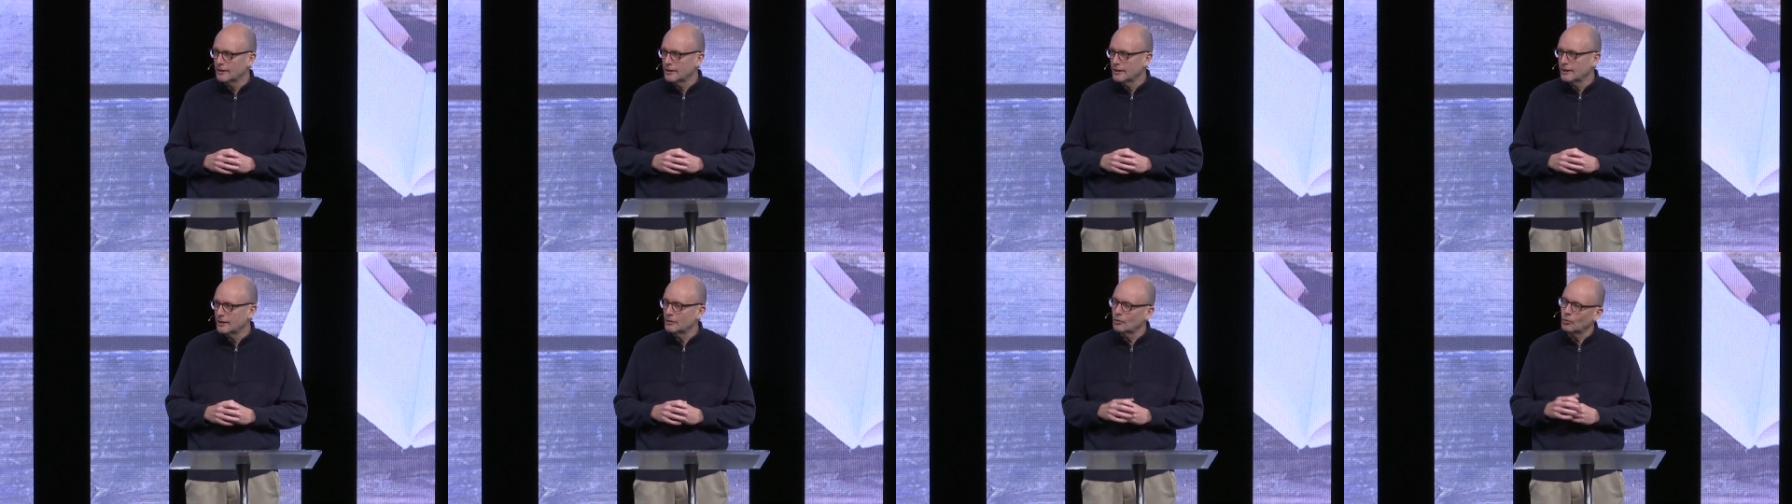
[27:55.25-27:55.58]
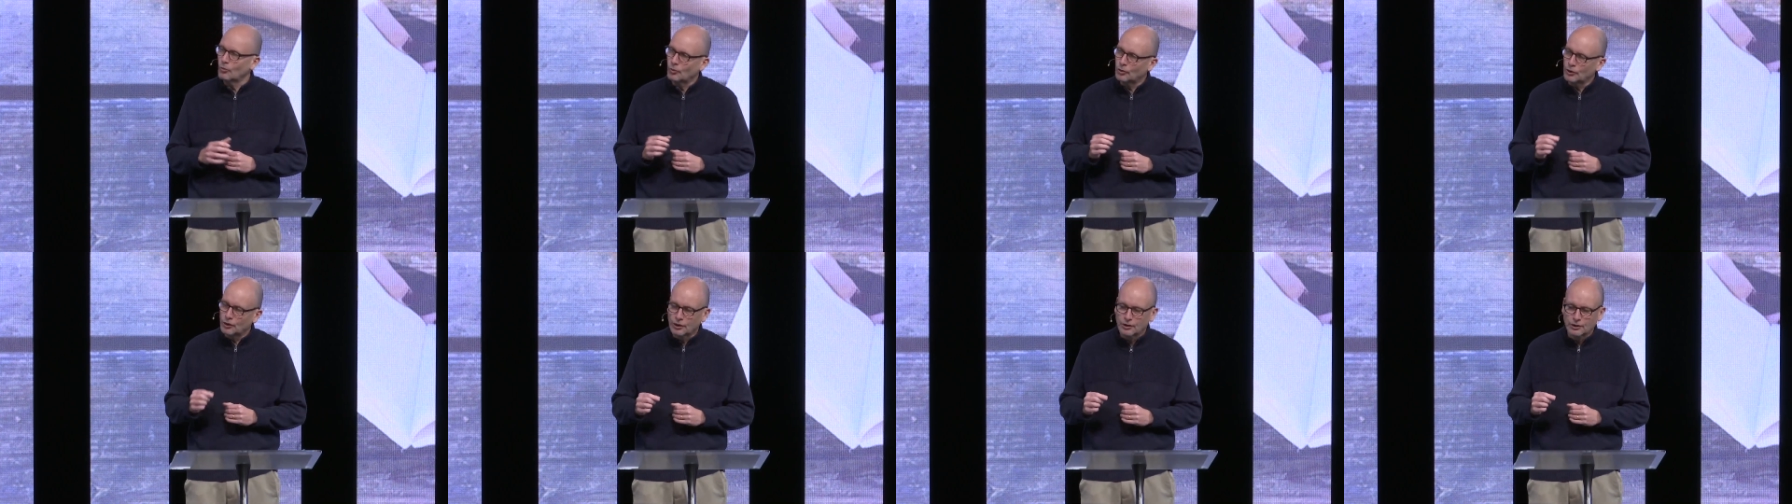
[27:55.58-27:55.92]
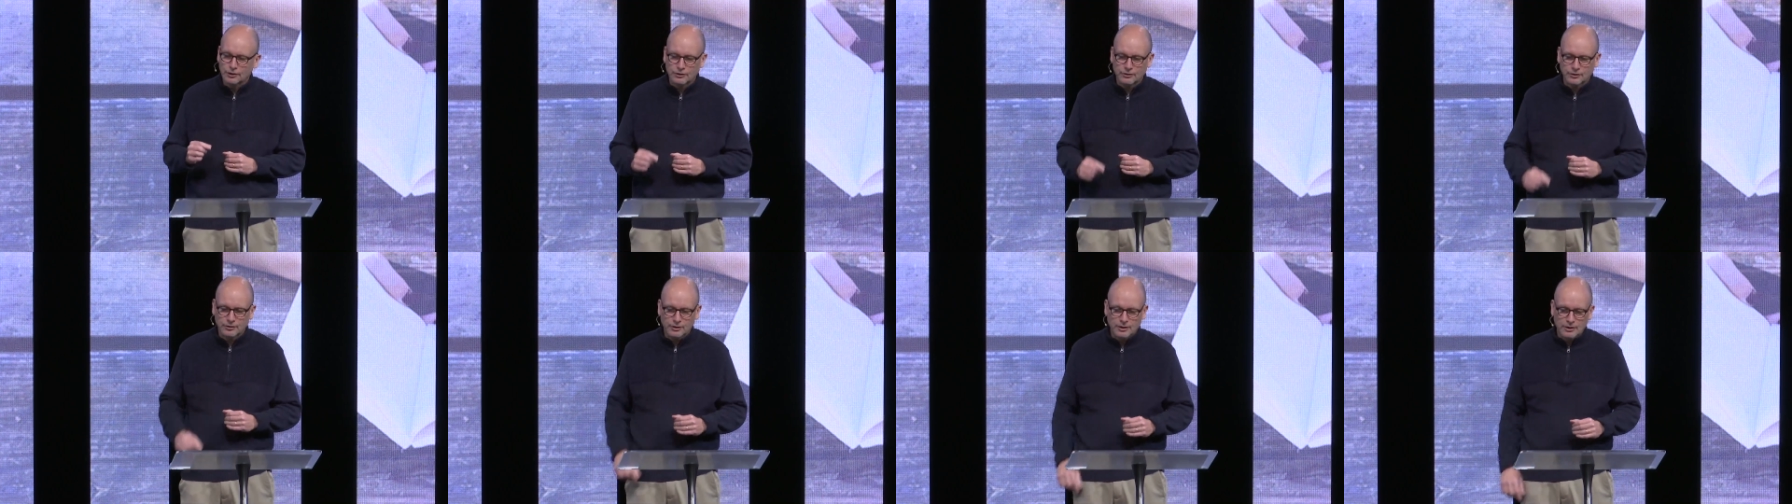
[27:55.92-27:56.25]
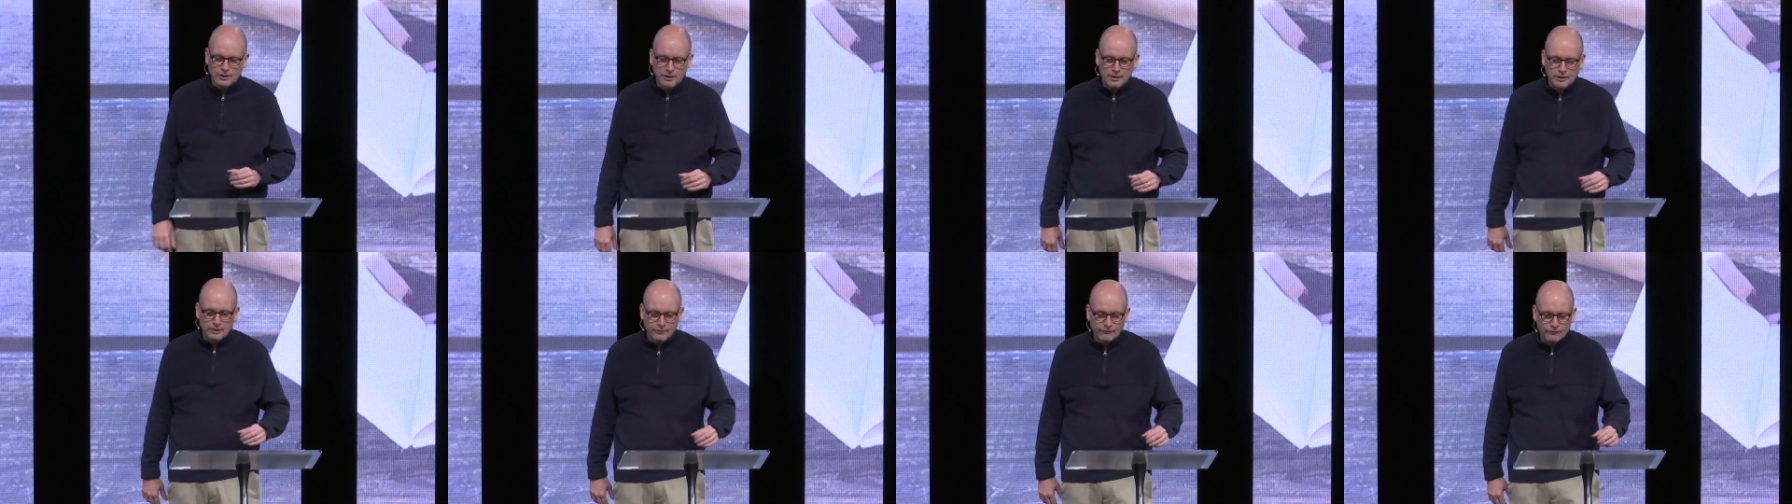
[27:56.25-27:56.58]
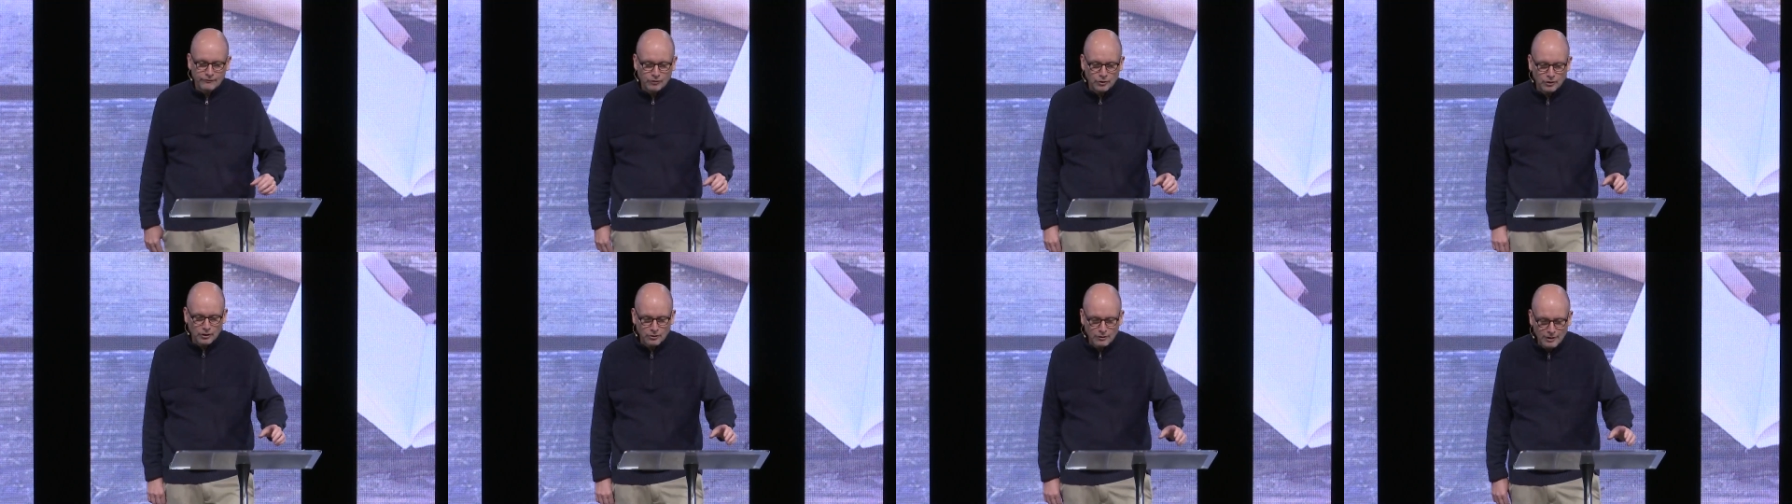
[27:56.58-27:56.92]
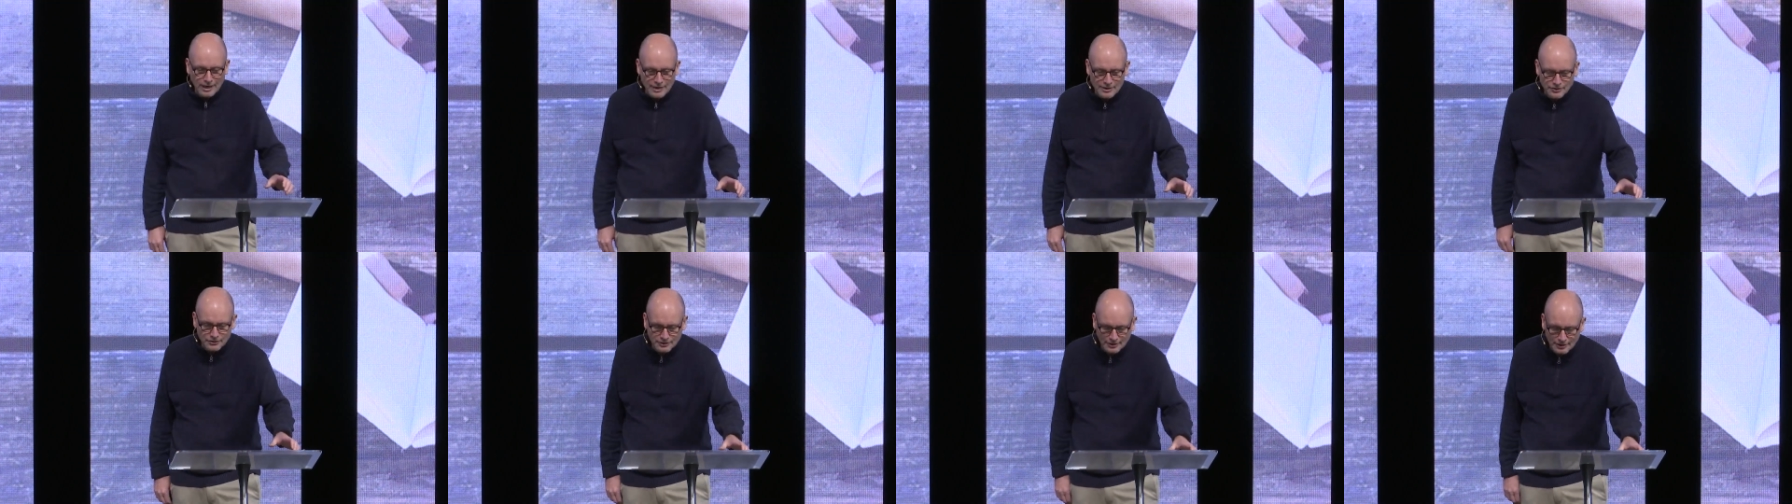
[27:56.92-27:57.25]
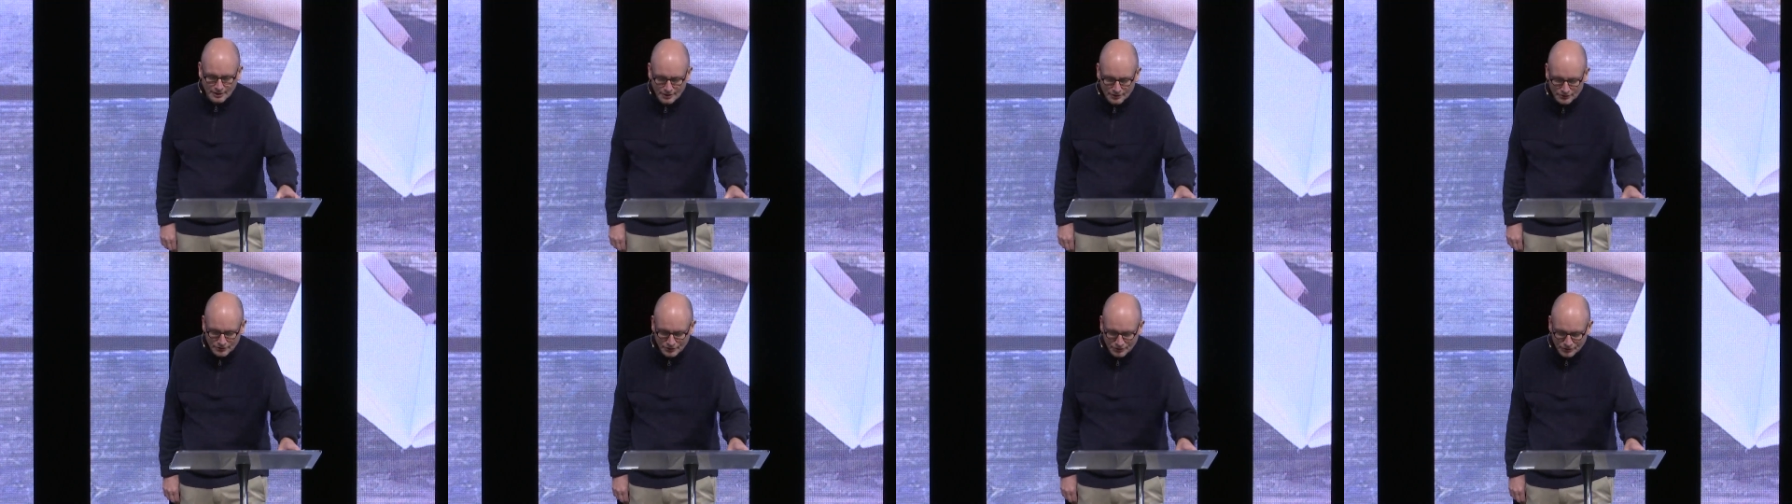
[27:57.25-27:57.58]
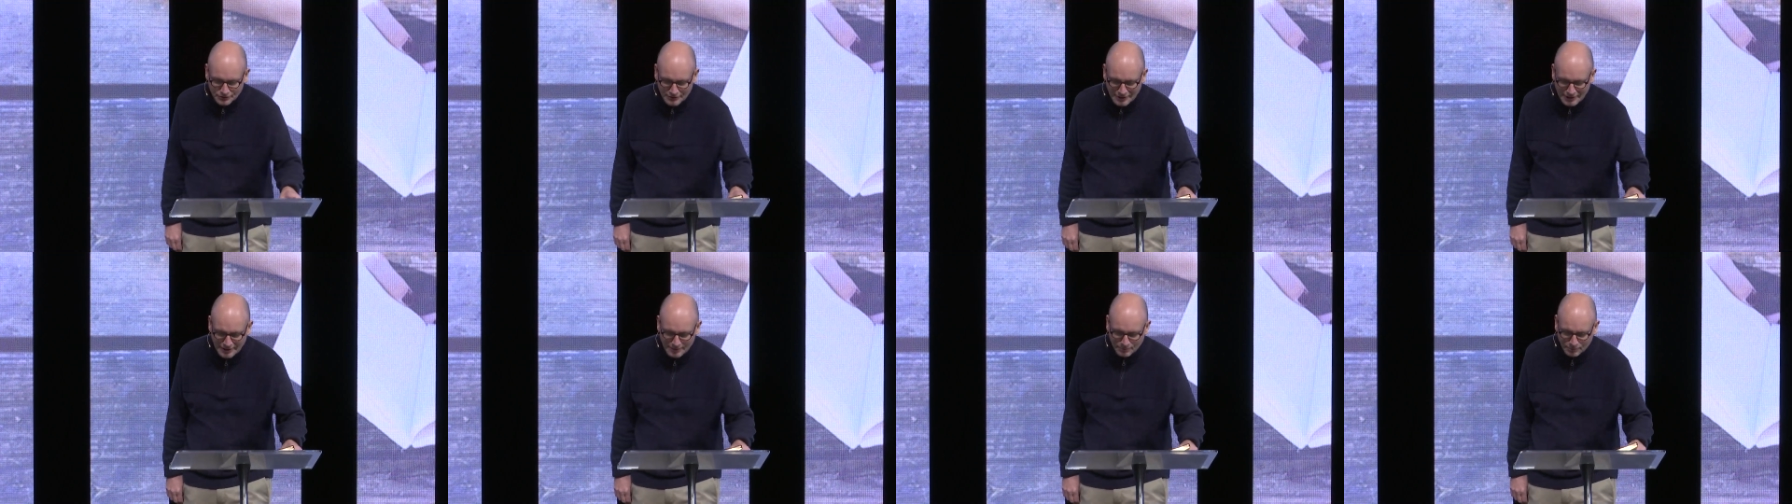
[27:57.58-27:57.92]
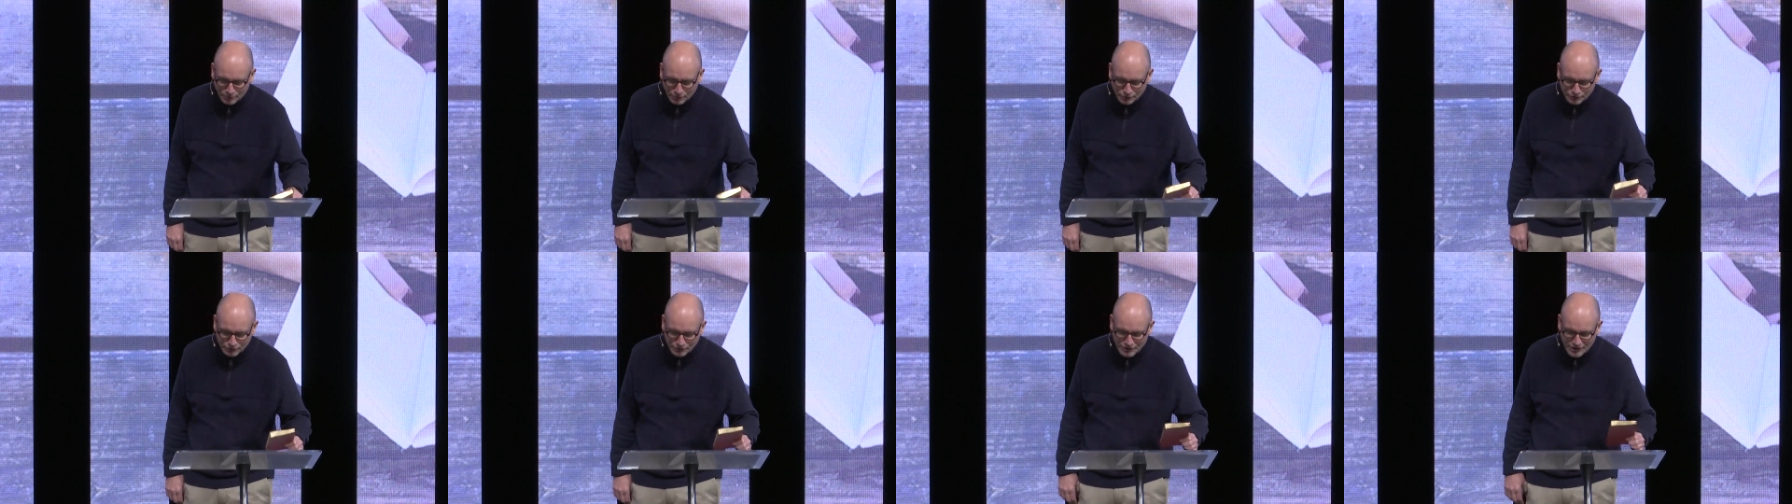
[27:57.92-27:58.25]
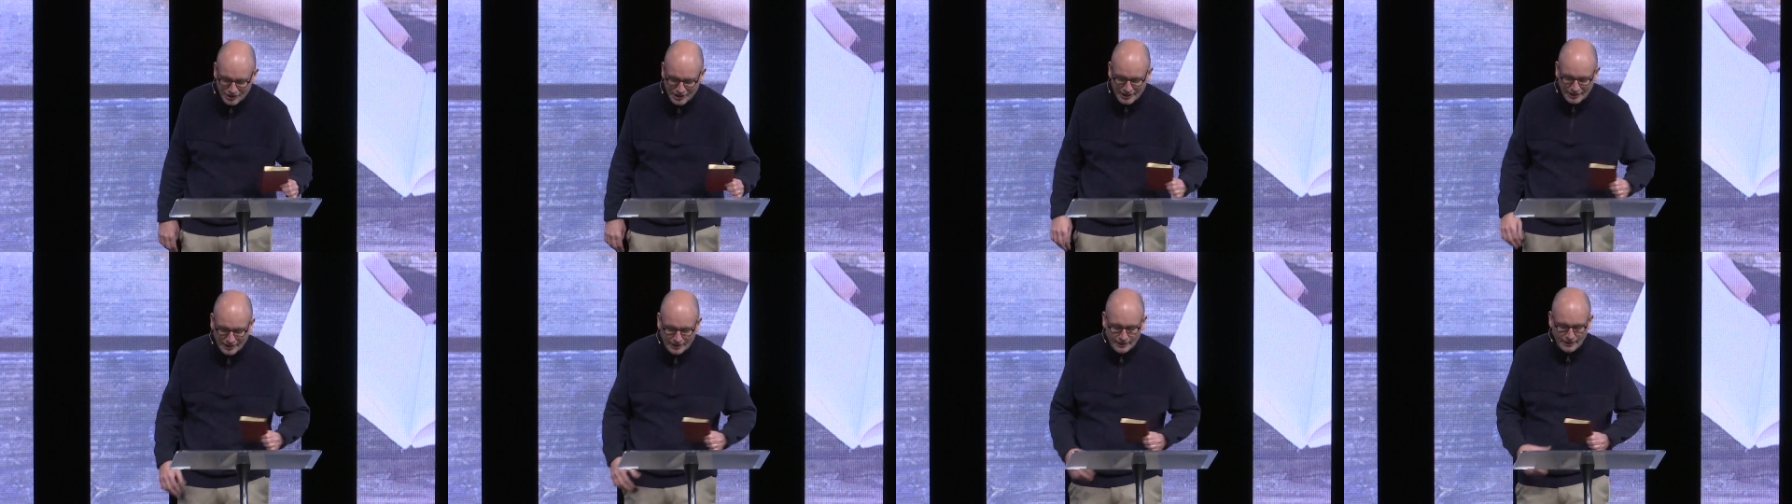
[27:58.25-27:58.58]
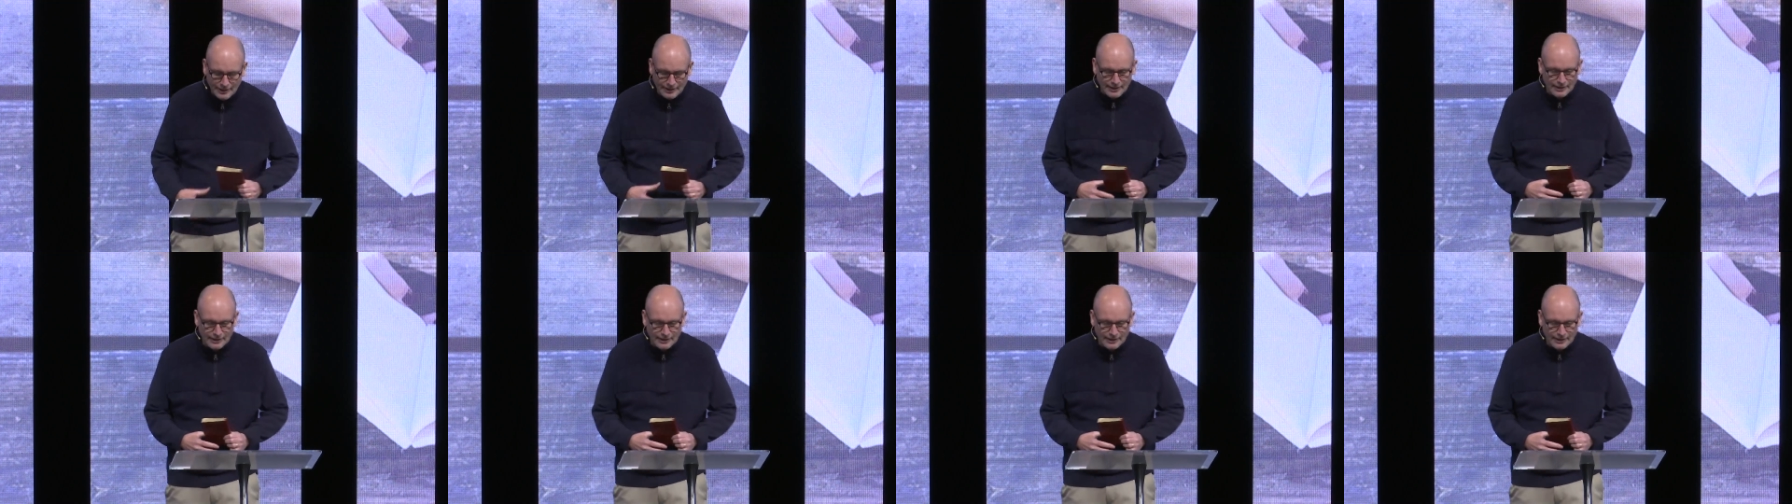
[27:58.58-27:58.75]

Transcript: It worked for Christ and his disciples then,